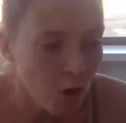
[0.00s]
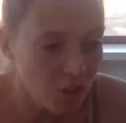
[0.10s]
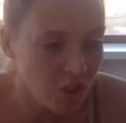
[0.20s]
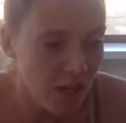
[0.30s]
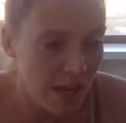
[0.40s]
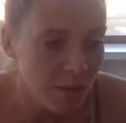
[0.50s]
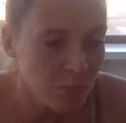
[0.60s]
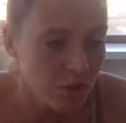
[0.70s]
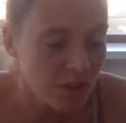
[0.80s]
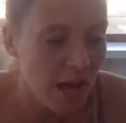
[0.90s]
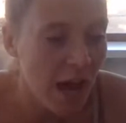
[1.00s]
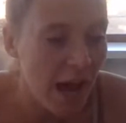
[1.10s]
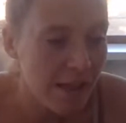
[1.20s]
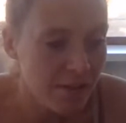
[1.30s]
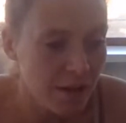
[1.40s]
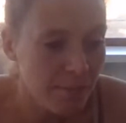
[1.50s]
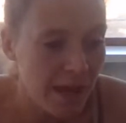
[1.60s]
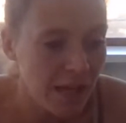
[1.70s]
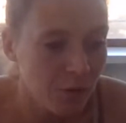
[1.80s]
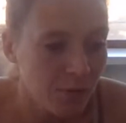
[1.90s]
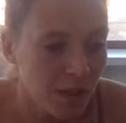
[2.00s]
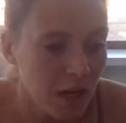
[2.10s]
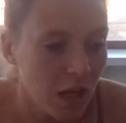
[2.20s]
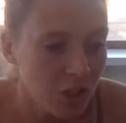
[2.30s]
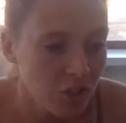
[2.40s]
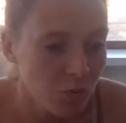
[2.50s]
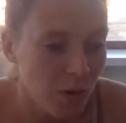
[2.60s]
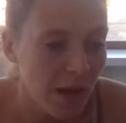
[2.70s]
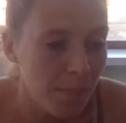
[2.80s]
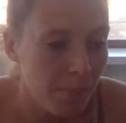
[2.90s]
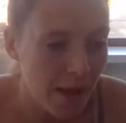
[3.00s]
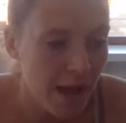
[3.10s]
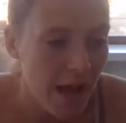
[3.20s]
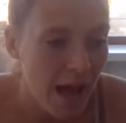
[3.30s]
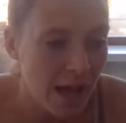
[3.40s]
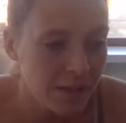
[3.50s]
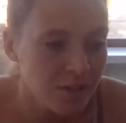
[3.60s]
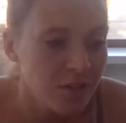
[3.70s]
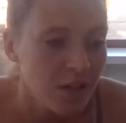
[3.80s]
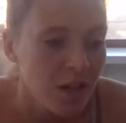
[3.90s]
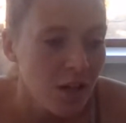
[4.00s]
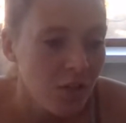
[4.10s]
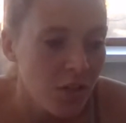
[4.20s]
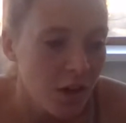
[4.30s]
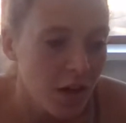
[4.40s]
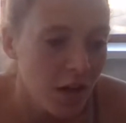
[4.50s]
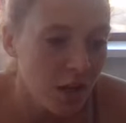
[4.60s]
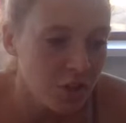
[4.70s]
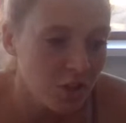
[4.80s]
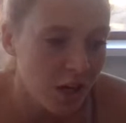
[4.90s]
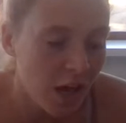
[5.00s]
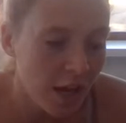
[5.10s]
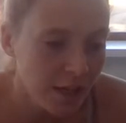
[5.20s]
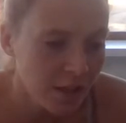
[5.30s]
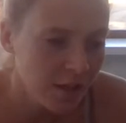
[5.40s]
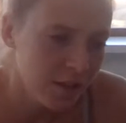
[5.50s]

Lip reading: what shape should the handler make with the lunge whip and the lunge line?